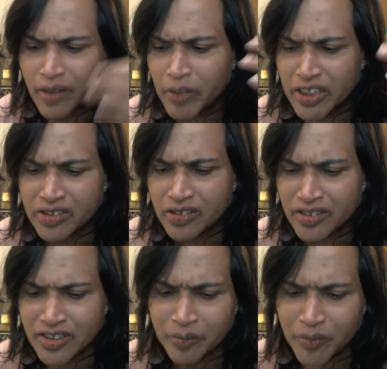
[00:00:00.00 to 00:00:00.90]
based
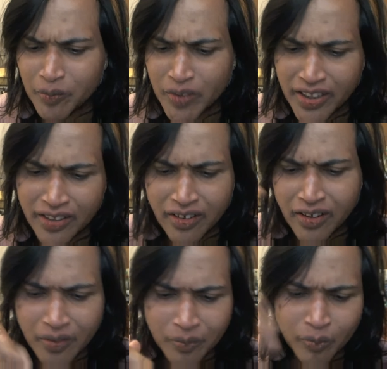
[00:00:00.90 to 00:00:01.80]
on some
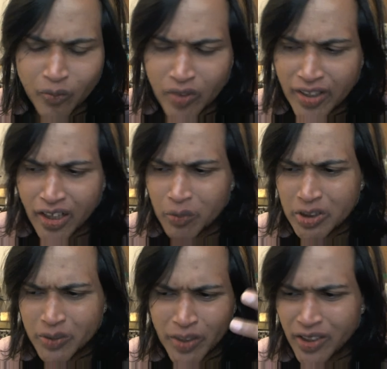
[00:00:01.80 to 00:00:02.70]
income, like how
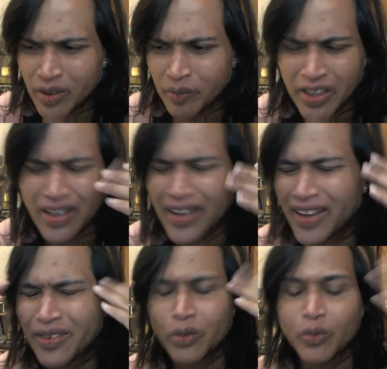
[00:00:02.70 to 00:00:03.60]
much money you make. I
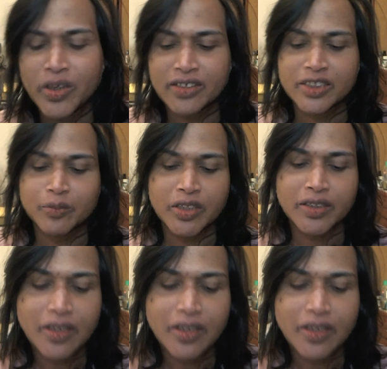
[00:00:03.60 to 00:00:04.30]
don't know what it is, but